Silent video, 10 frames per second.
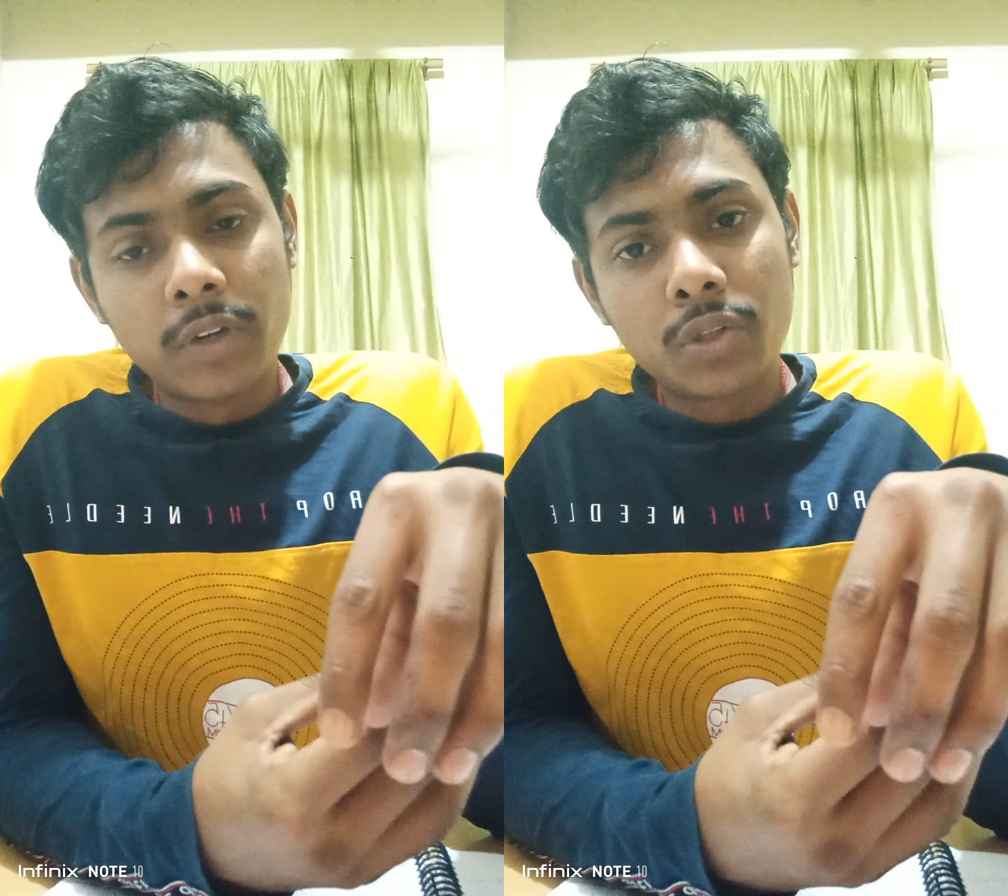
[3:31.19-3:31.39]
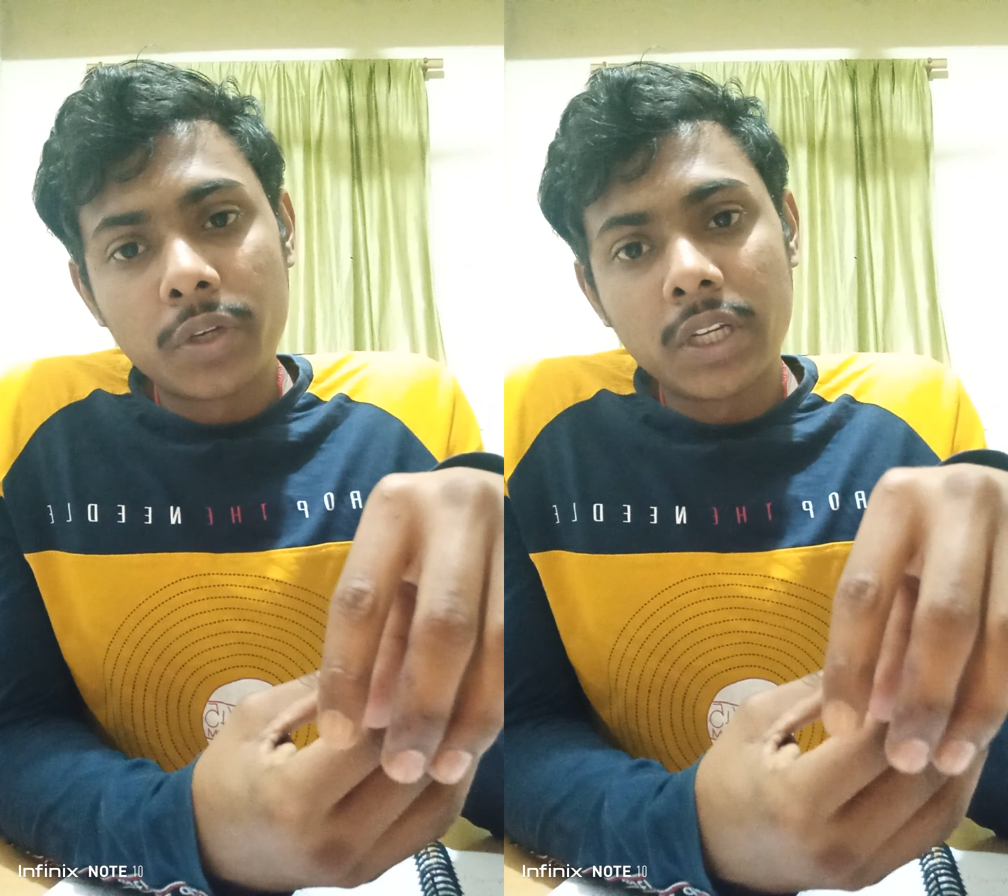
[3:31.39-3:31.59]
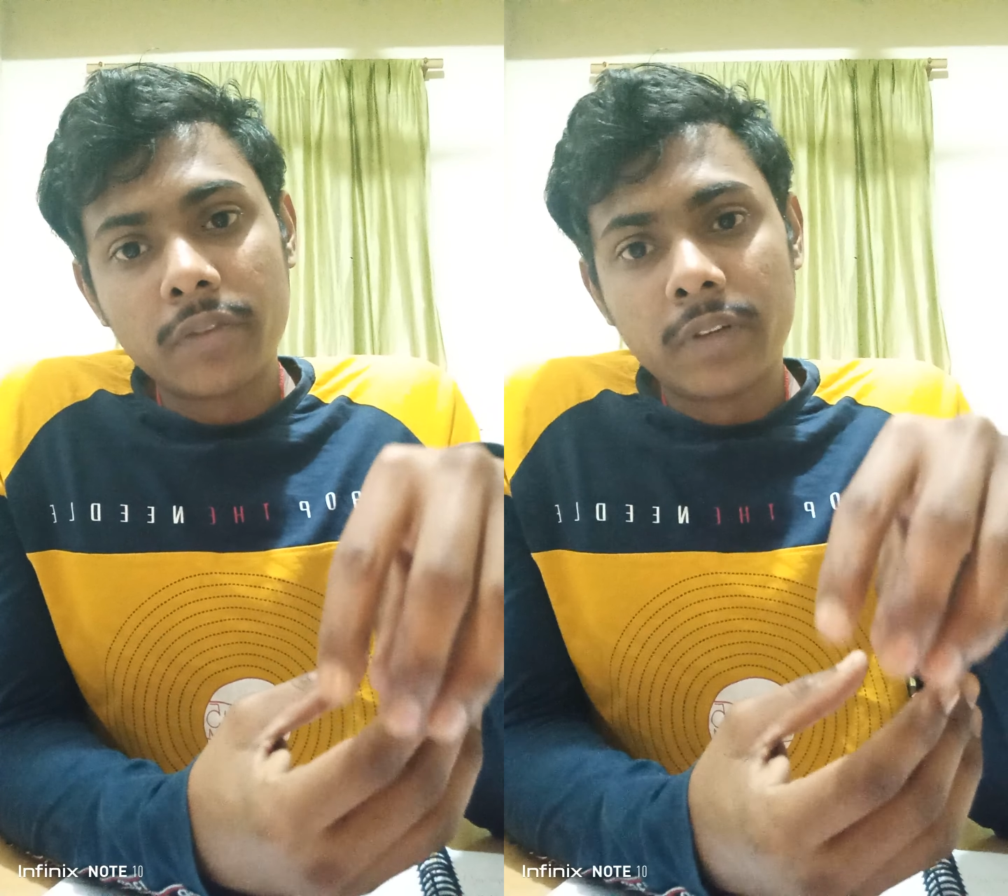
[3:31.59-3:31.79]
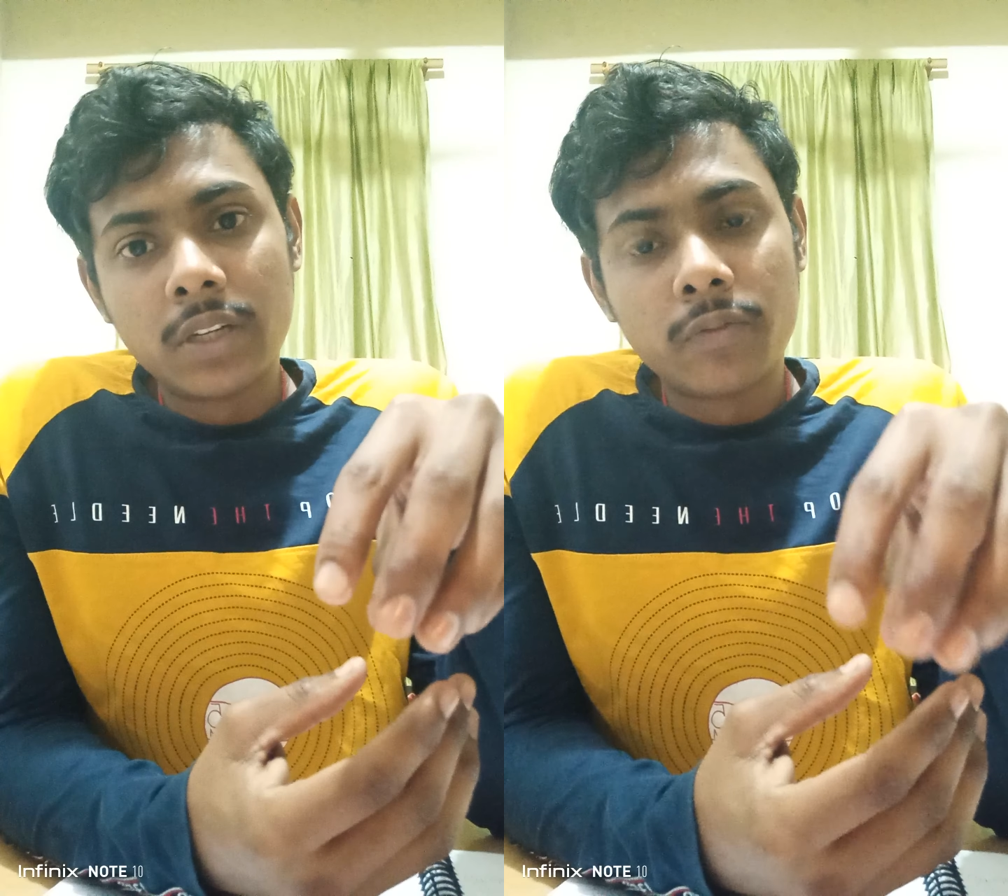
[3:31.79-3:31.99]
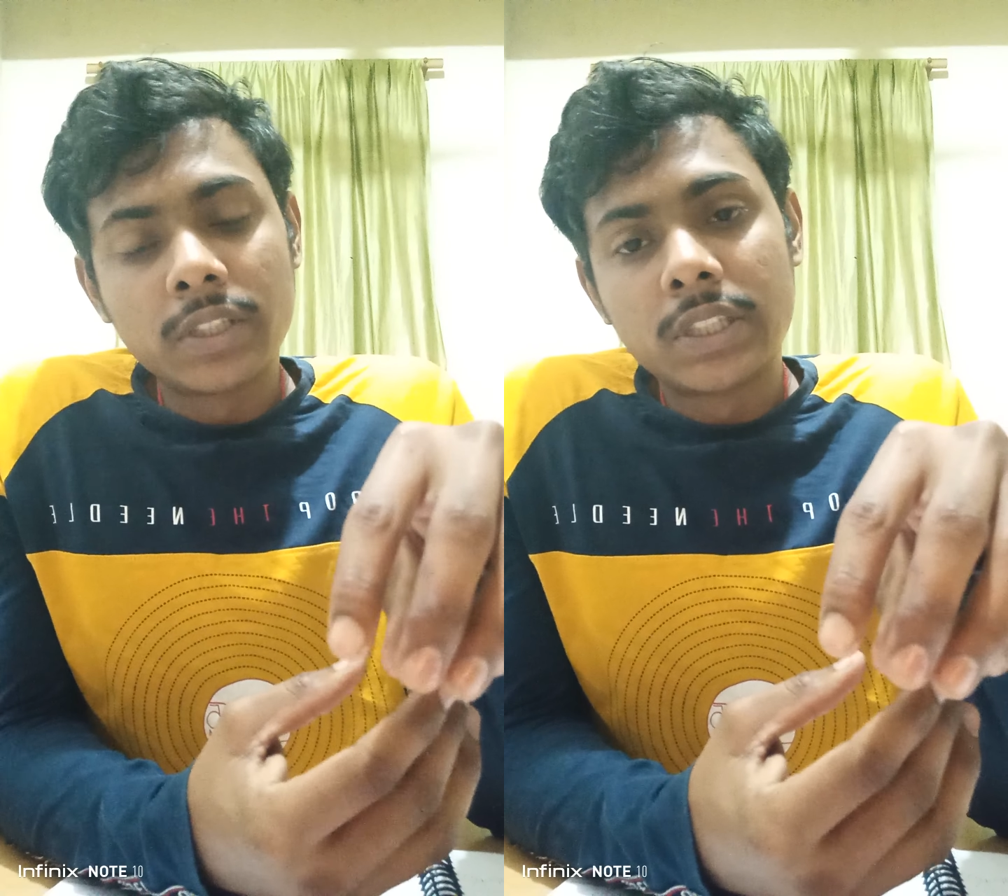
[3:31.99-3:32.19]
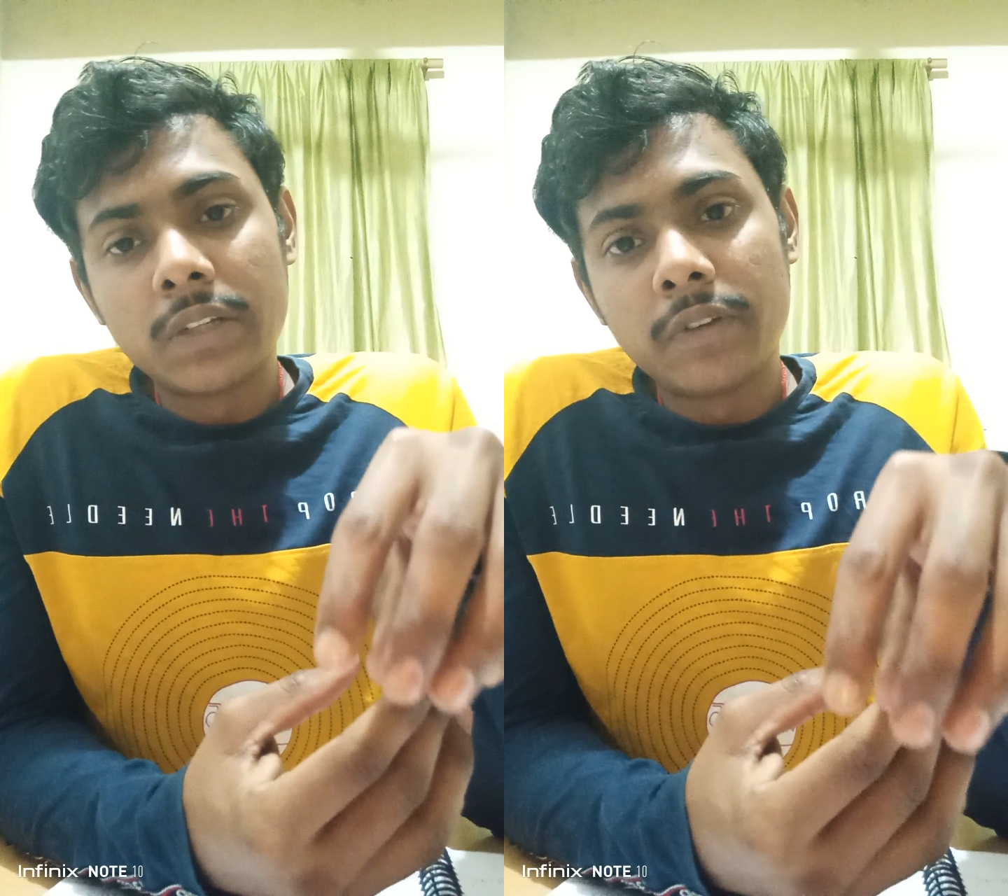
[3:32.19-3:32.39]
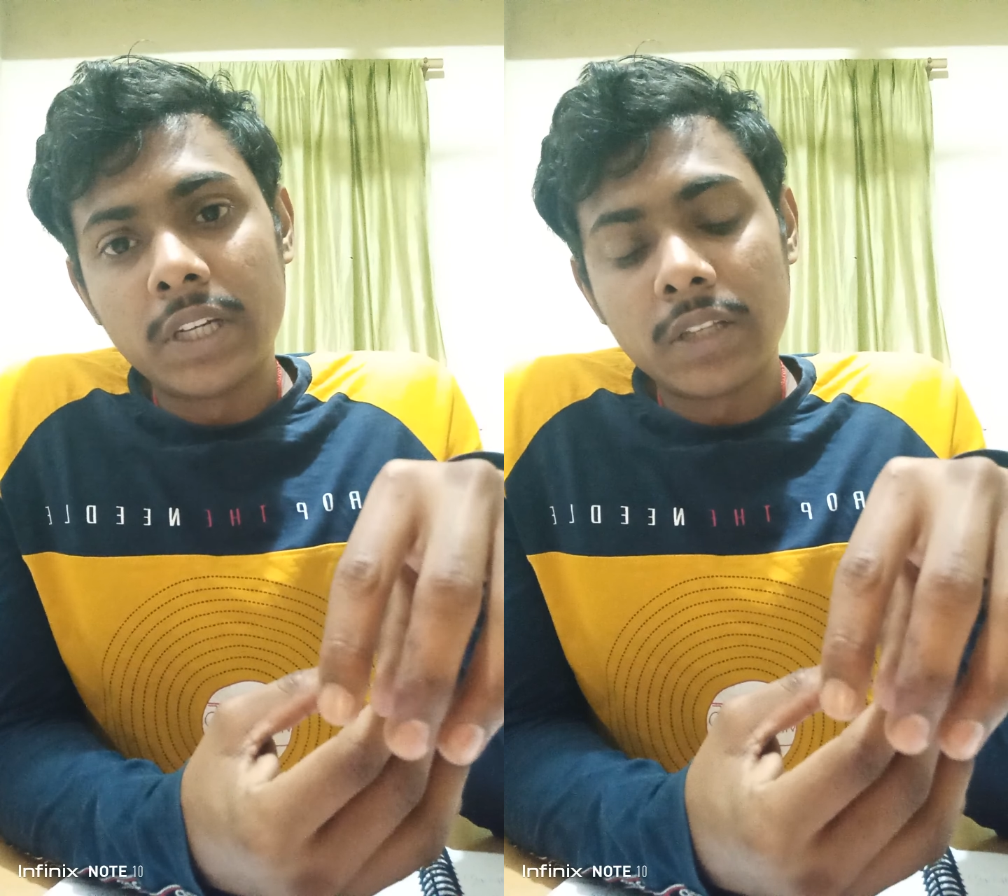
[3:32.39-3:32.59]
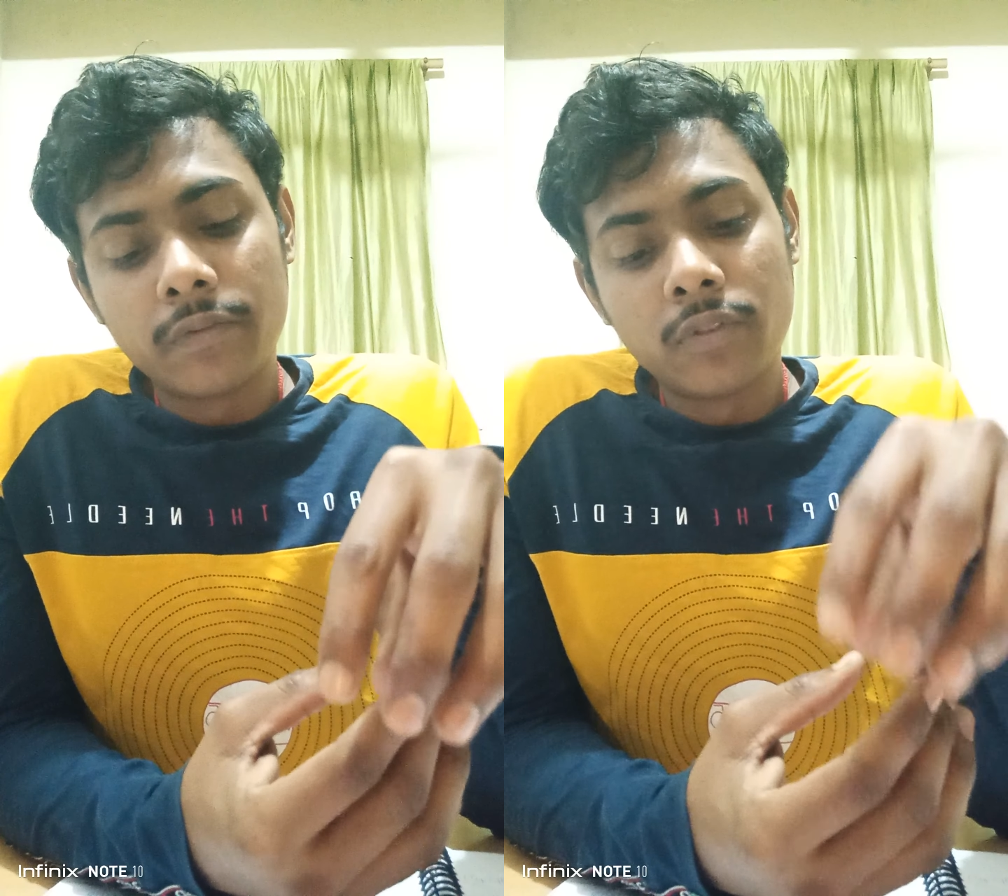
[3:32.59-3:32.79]
120 feet,
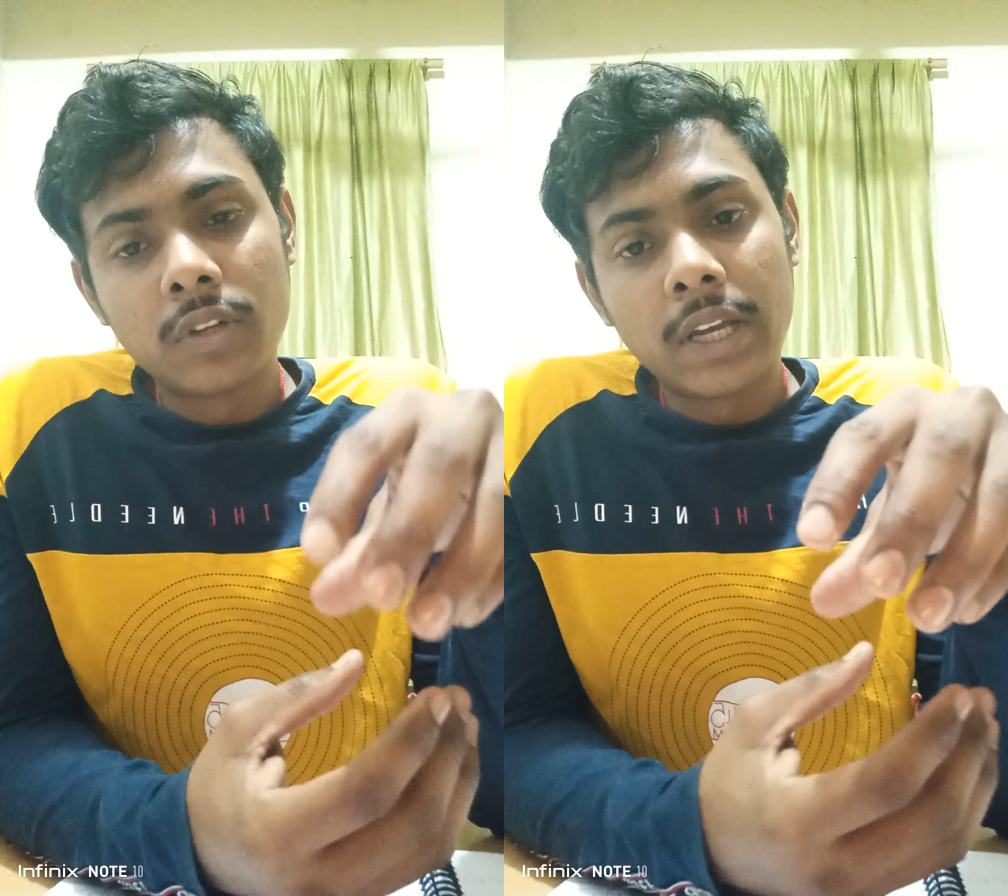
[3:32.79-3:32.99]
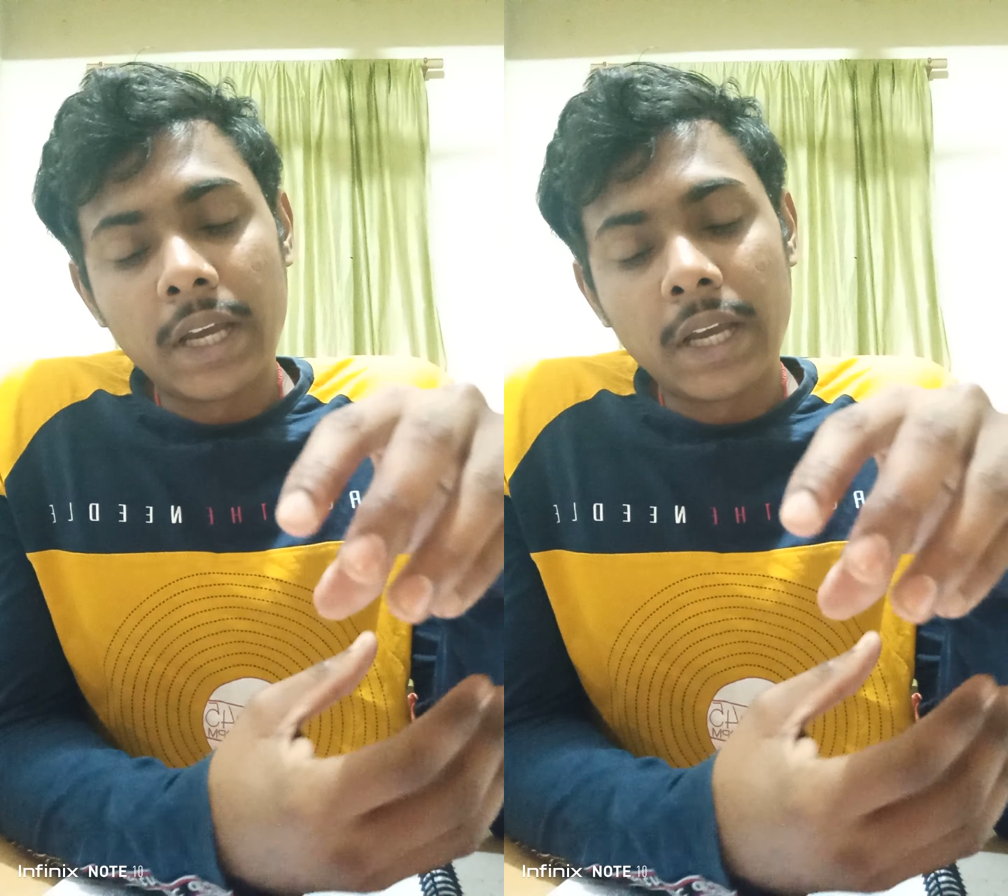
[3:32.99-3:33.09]
170 foot,